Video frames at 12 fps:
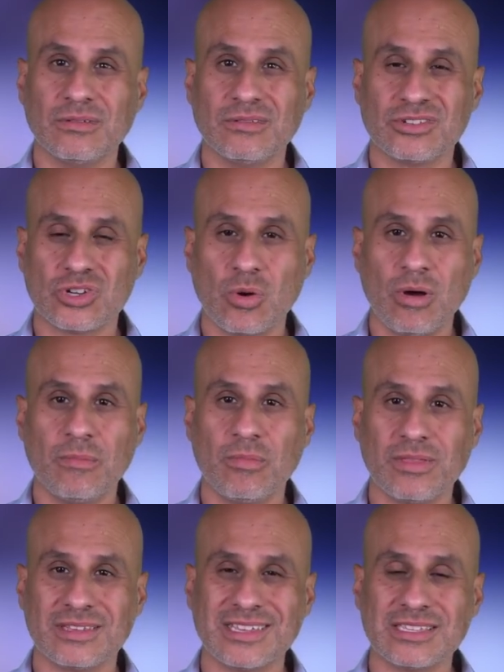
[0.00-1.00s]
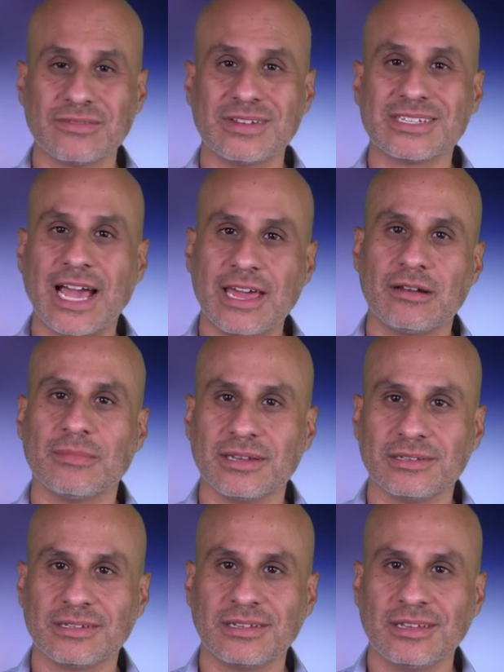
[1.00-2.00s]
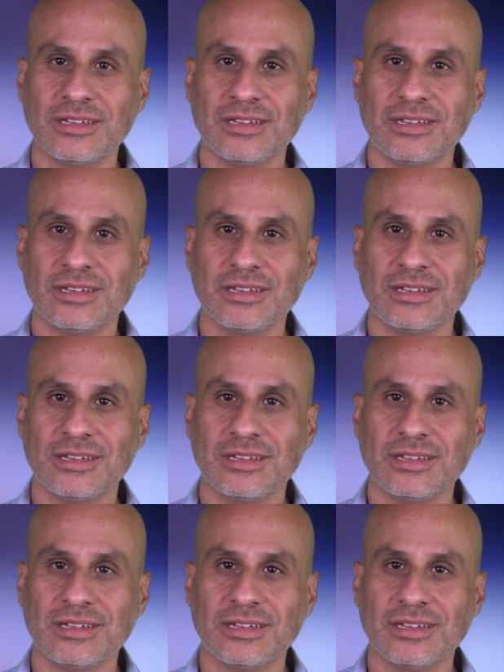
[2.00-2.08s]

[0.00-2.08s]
show up with a sense of entitlement,